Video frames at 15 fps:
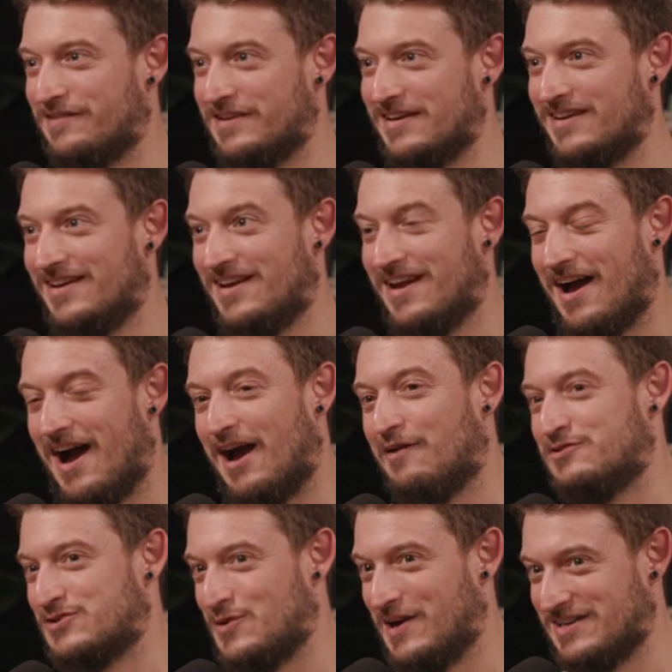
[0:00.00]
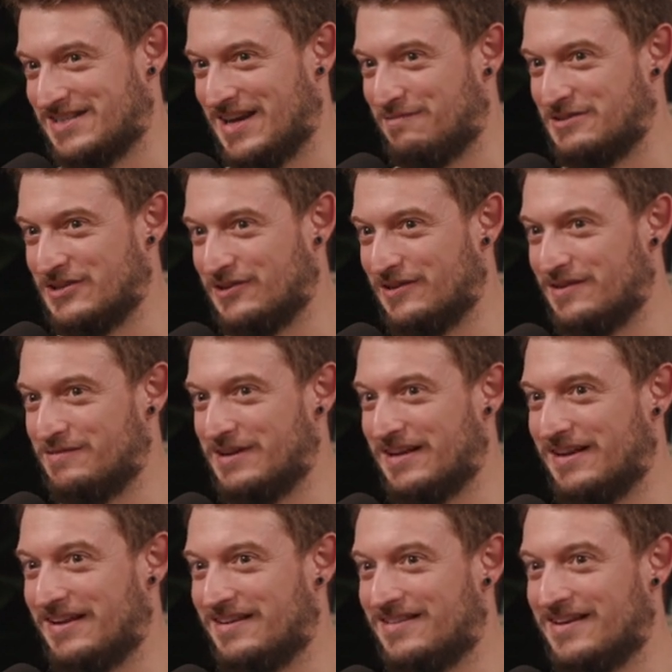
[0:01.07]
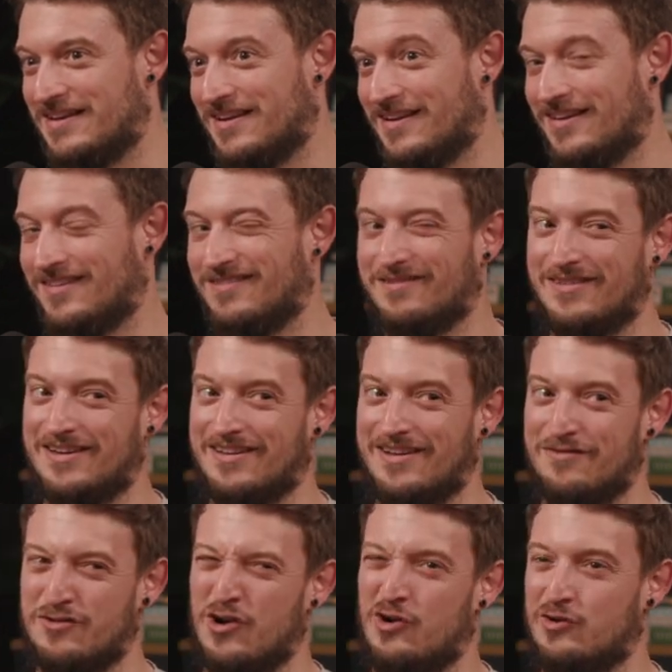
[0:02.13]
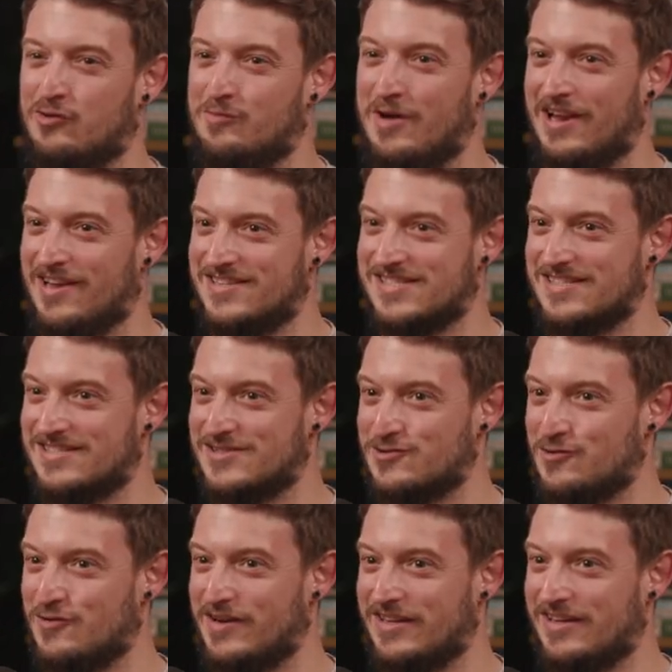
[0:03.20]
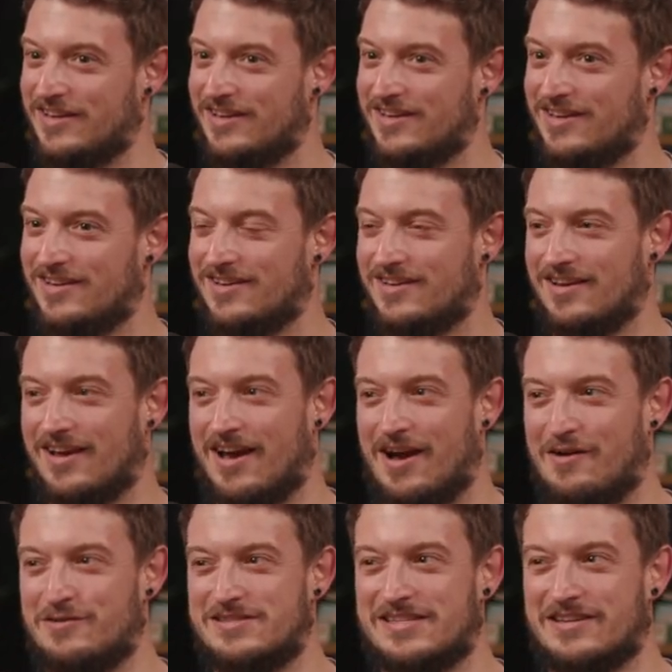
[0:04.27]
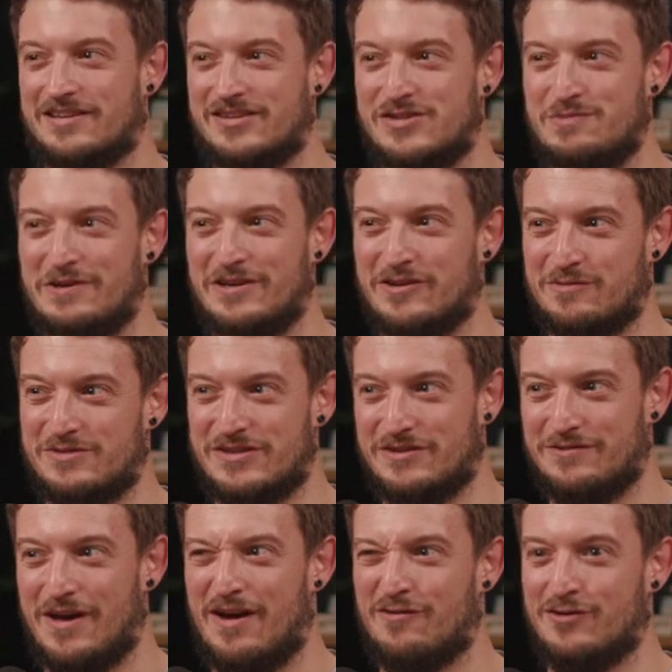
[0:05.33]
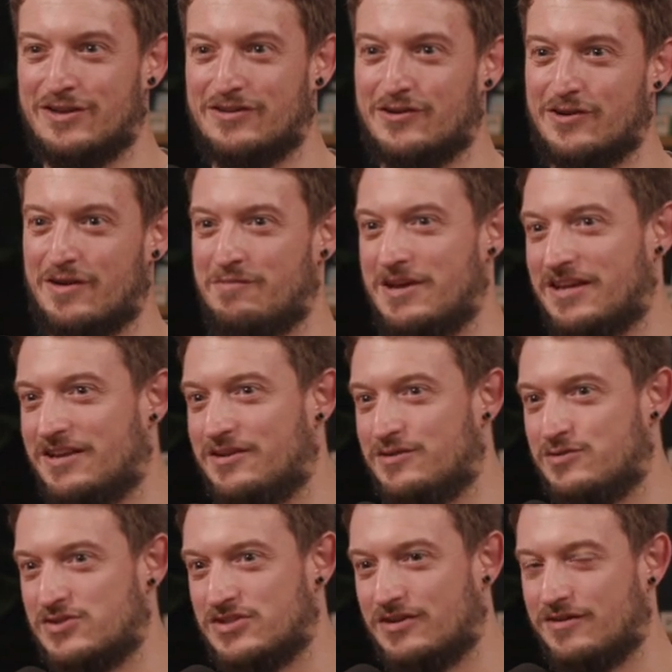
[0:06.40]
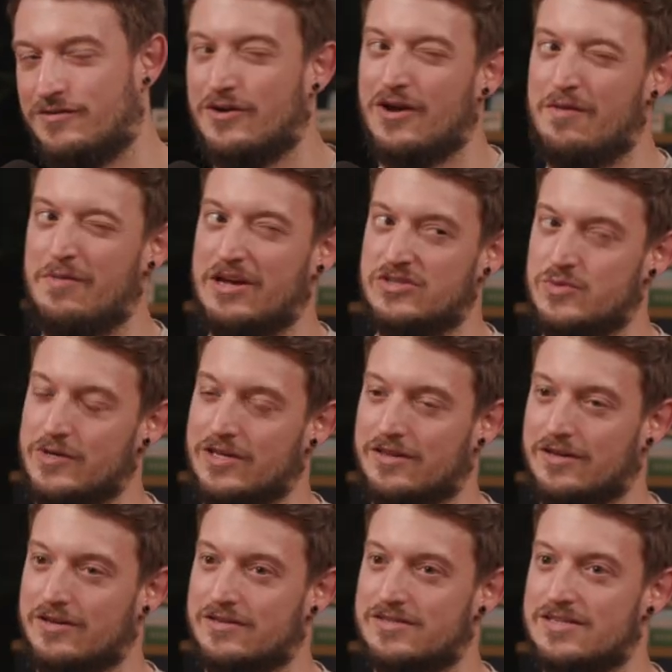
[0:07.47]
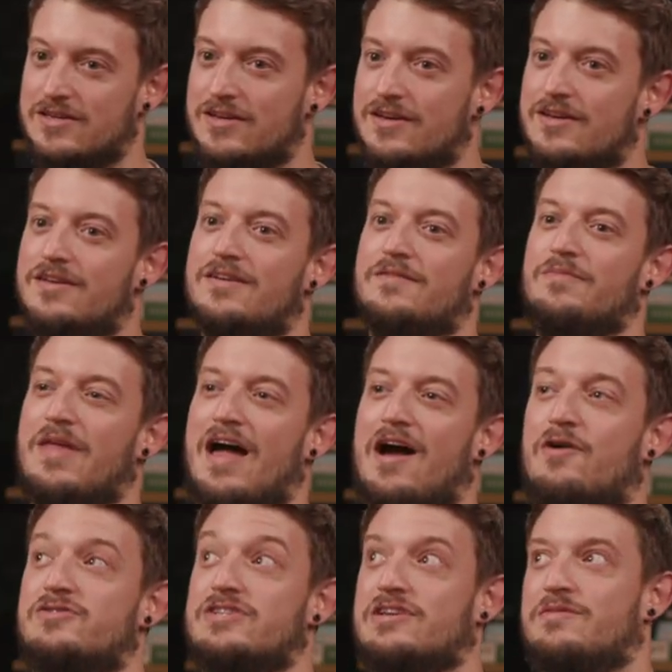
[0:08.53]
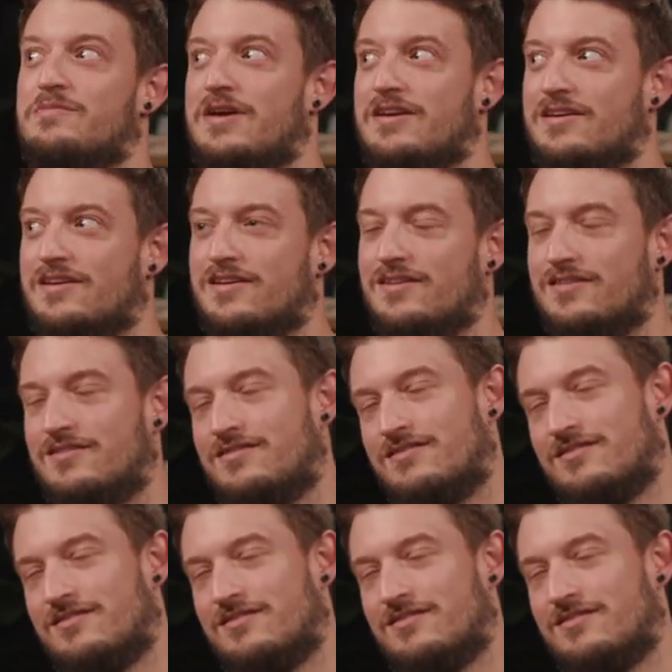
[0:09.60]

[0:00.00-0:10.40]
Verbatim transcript: aren't they? I was quite skeptical at the beginning, thinking, well, I've got all my lessons already. How is it going to speed up stuff that I've already done? I'm making new stuff. Okay, I might tweak things. How is it going to make